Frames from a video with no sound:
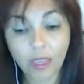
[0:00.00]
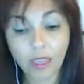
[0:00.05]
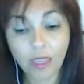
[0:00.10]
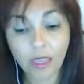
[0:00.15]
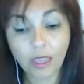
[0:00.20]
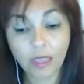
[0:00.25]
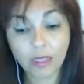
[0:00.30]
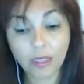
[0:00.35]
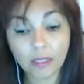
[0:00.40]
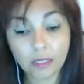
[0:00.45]

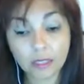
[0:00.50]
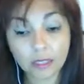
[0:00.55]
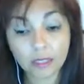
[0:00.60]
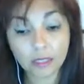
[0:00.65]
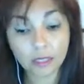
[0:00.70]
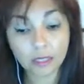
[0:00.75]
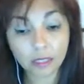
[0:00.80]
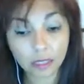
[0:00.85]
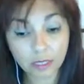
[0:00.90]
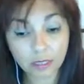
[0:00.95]
in the
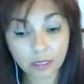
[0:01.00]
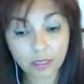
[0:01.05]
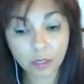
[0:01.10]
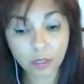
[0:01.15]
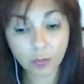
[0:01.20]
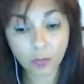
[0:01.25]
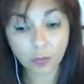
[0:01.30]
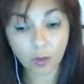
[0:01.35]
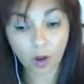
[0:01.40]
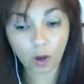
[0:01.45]

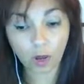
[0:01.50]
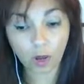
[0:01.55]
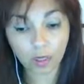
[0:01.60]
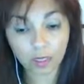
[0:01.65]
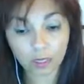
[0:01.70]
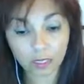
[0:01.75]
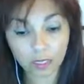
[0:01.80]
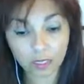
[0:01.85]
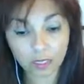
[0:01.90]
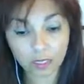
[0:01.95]
subtle
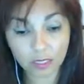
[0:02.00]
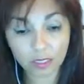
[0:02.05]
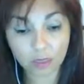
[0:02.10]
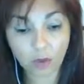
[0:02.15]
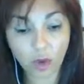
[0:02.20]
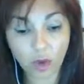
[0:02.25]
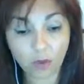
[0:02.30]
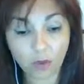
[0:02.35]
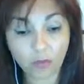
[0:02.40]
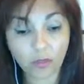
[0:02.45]
process
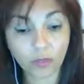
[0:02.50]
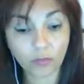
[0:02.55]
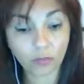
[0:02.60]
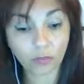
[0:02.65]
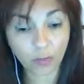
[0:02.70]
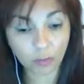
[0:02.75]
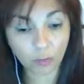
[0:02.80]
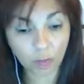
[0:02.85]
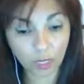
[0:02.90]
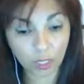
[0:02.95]
of the
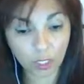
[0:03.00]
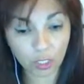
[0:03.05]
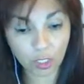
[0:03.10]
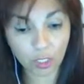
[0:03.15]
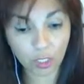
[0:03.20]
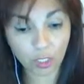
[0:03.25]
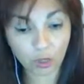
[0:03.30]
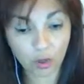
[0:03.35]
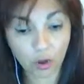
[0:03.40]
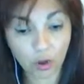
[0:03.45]

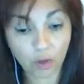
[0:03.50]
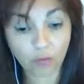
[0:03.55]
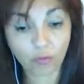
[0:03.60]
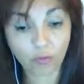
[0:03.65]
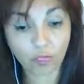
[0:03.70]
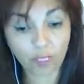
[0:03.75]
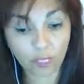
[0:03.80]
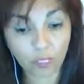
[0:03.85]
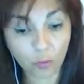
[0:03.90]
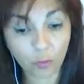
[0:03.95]
formation
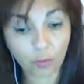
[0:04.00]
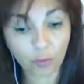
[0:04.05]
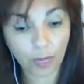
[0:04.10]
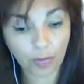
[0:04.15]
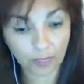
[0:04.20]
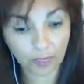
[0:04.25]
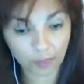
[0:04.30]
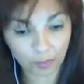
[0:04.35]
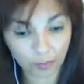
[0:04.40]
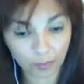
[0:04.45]
of a new
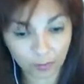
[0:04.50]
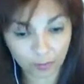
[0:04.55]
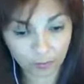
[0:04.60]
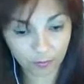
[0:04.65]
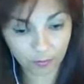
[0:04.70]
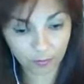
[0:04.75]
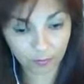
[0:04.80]
body.